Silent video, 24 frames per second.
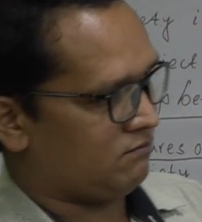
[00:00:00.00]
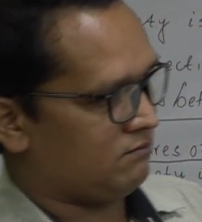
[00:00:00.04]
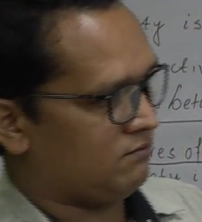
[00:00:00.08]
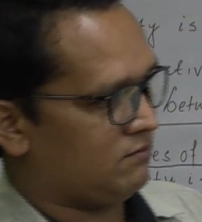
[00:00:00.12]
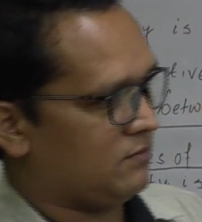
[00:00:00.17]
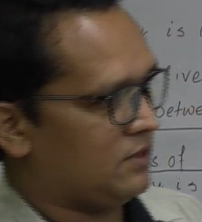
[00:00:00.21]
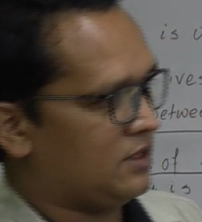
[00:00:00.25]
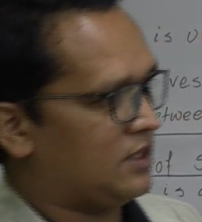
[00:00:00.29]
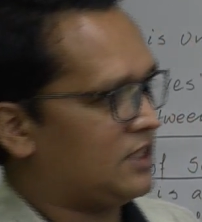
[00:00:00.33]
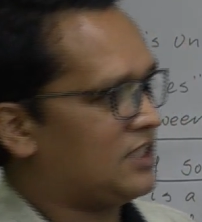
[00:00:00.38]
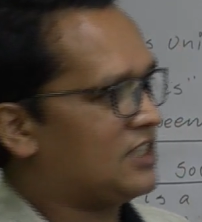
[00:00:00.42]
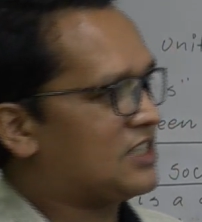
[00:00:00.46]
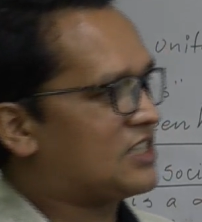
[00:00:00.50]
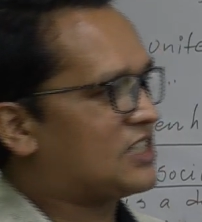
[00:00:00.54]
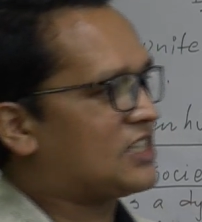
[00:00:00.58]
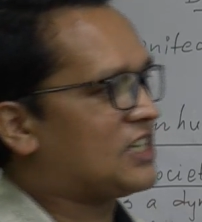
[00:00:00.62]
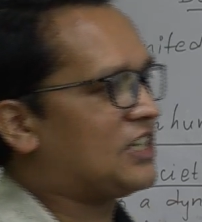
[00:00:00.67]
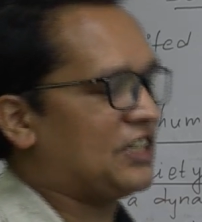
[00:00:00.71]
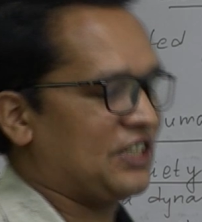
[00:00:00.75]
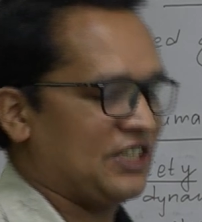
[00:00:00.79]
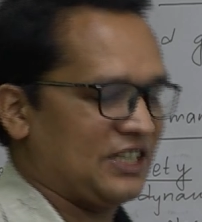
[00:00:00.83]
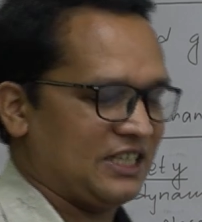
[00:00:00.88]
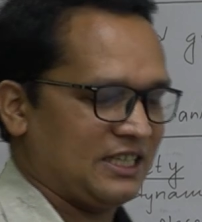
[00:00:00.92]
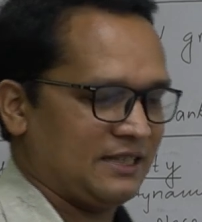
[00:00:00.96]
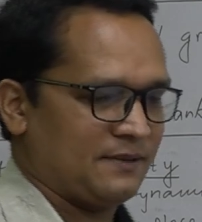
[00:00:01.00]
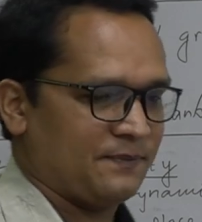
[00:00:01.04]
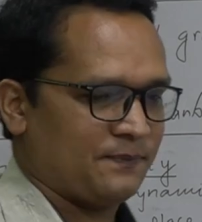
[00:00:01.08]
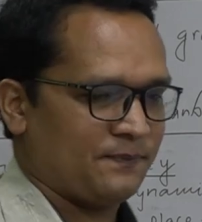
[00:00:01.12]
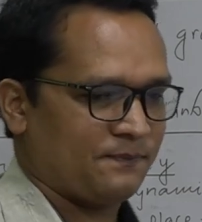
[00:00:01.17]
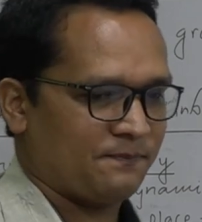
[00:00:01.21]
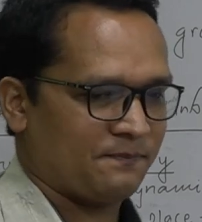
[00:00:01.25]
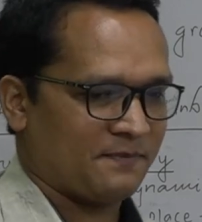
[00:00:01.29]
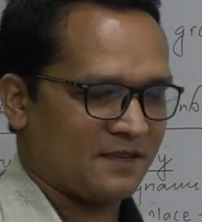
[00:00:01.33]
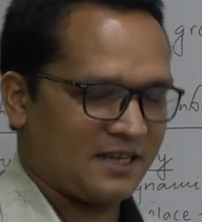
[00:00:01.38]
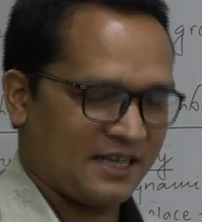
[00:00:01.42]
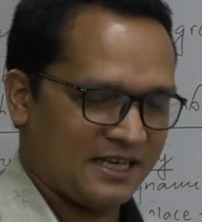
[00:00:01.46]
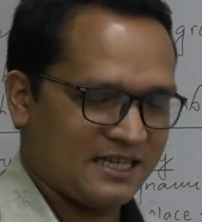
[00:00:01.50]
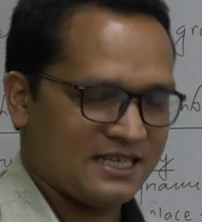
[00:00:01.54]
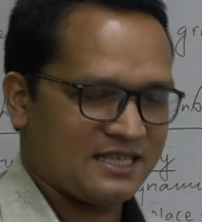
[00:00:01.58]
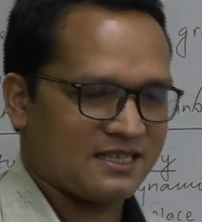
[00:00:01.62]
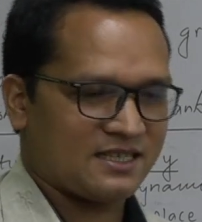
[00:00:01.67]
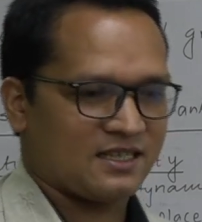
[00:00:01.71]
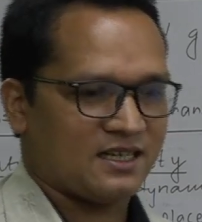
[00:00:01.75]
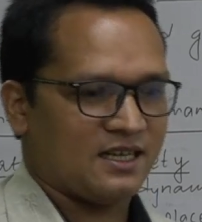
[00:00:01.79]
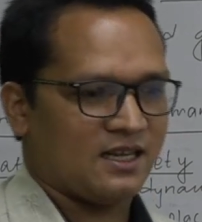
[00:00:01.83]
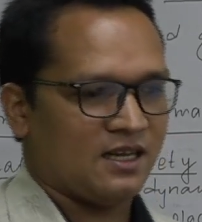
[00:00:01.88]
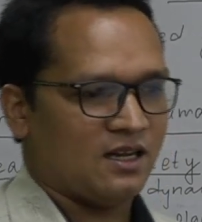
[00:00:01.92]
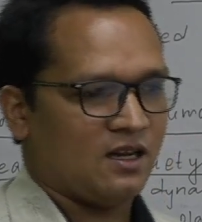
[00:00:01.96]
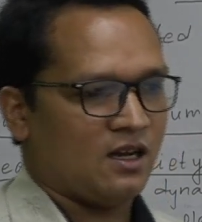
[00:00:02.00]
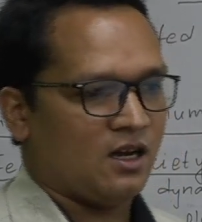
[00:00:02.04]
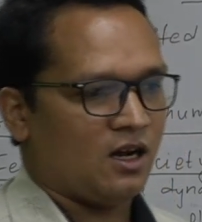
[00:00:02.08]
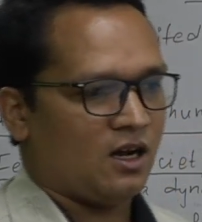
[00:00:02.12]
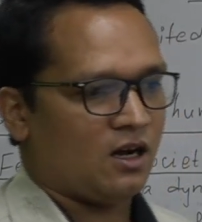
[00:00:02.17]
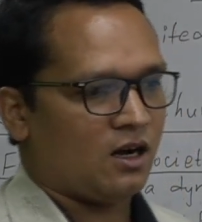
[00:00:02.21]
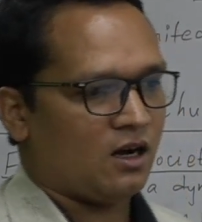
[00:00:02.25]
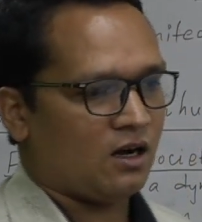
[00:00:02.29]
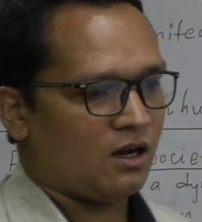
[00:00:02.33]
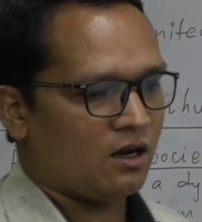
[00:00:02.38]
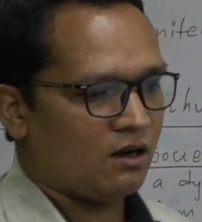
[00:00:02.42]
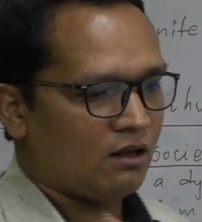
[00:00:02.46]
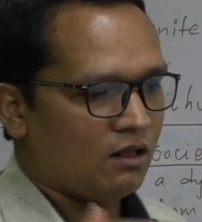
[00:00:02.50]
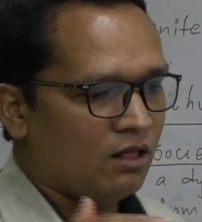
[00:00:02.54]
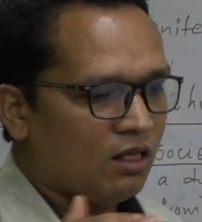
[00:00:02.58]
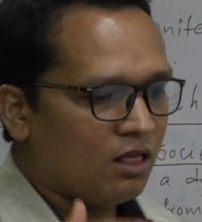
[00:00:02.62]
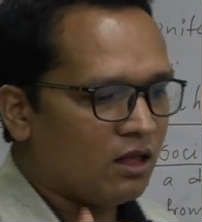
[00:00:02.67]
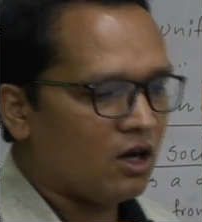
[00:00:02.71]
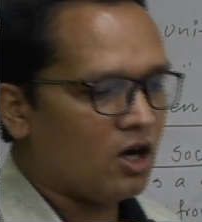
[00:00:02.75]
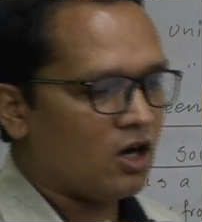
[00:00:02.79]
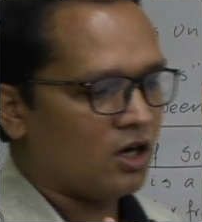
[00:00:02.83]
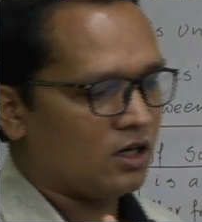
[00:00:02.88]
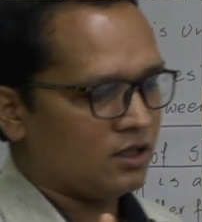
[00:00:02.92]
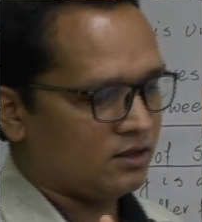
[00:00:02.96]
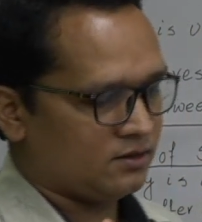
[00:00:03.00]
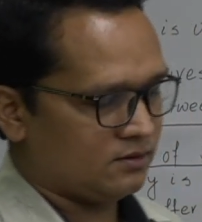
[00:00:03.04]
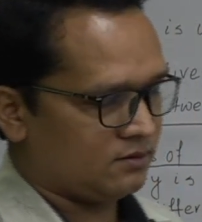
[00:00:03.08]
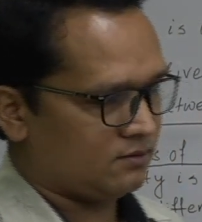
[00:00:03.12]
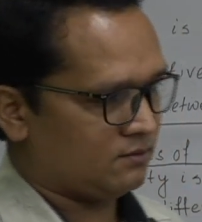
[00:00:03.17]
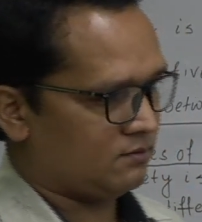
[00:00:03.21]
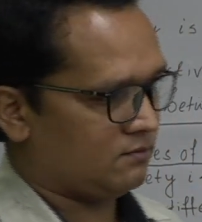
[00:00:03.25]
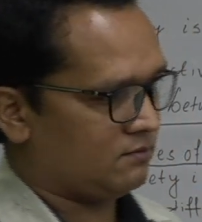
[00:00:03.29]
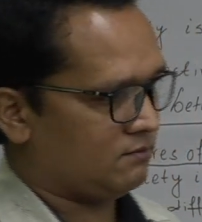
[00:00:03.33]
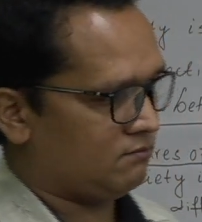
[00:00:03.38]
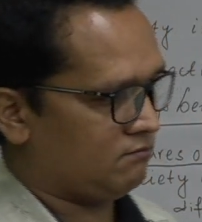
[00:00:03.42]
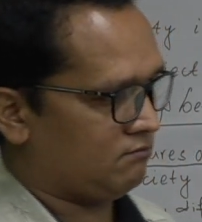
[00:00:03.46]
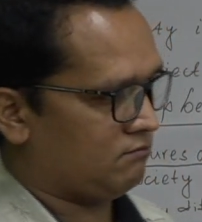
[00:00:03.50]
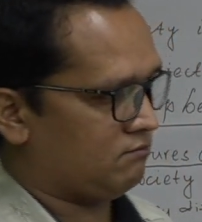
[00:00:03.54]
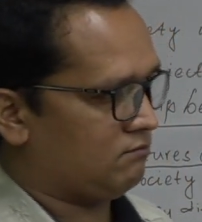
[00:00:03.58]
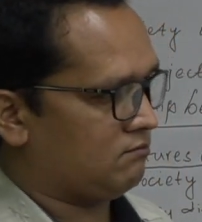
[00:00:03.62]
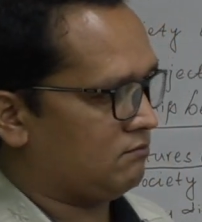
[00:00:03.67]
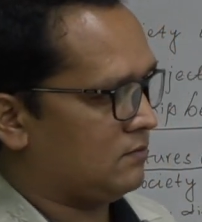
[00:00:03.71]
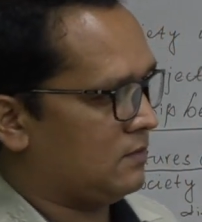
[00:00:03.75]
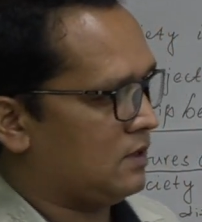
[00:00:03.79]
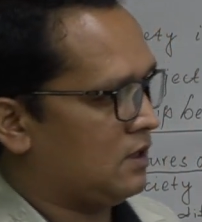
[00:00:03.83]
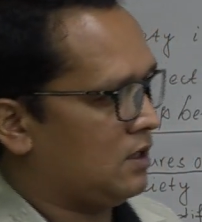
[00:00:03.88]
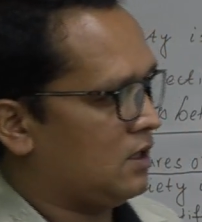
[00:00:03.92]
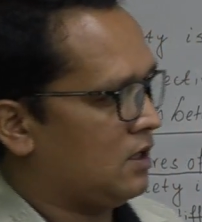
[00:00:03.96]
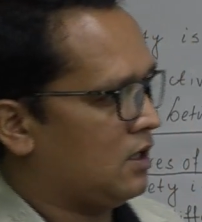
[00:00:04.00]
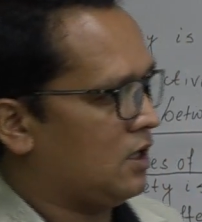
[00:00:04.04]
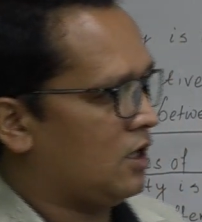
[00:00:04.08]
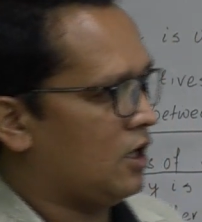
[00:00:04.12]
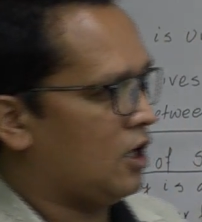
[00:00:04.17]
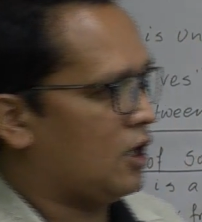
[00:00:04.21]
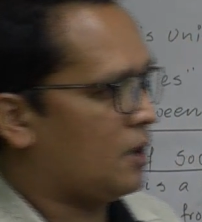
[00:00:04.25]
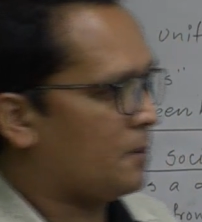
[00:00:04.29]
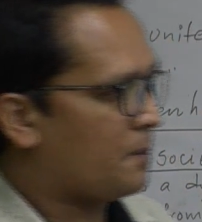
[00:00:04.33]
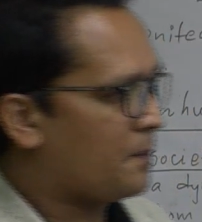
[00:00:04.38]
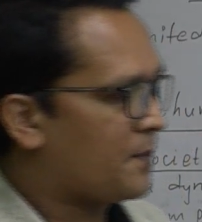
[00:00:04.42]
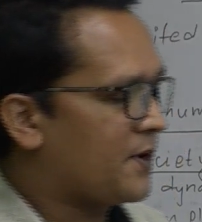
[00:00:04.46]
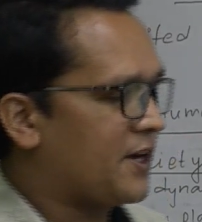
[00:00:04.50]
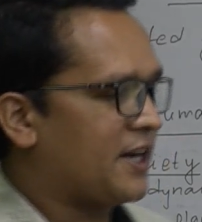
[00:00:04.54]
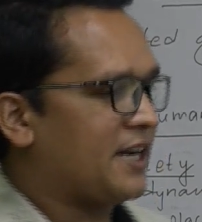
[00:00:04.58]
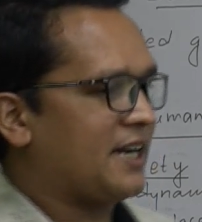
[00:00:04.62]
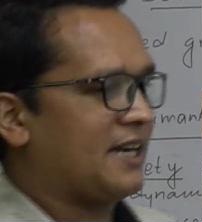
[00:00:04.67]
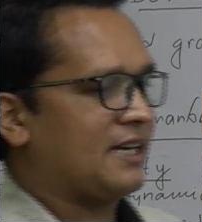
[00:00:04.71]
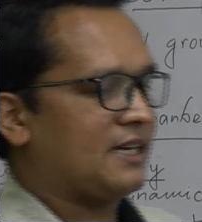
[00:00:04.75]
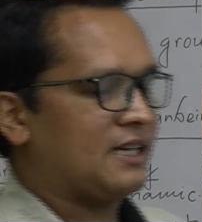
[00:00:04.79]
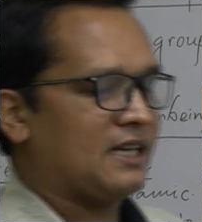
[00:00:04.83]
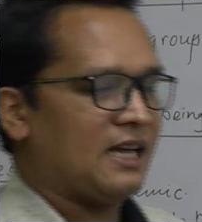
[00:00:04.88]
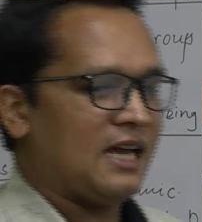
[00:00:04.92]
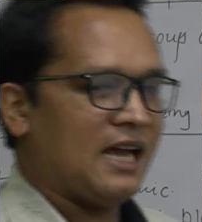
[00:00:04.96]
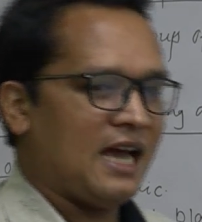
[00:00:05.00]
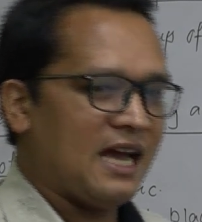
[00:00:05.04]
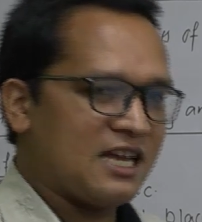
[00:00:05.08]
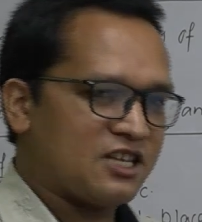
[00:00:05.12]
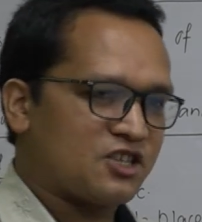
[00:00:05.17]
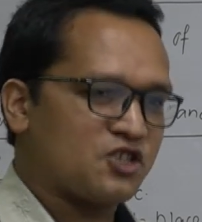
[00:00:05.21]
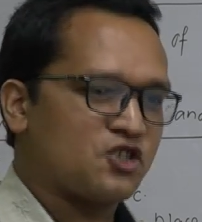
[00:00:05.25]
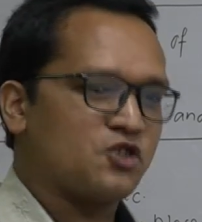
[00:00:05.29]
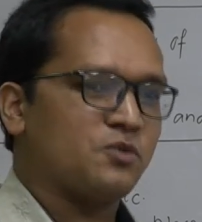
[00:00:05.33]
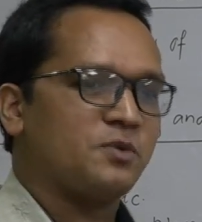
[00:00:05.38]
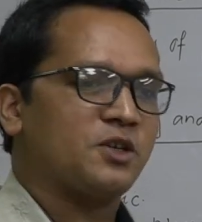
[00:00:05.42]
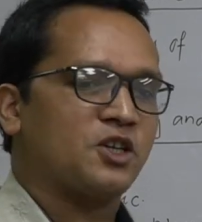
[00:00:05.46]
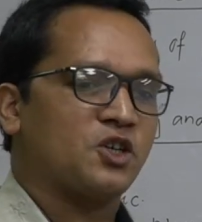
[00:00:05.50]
dasai, yes, long pray has to be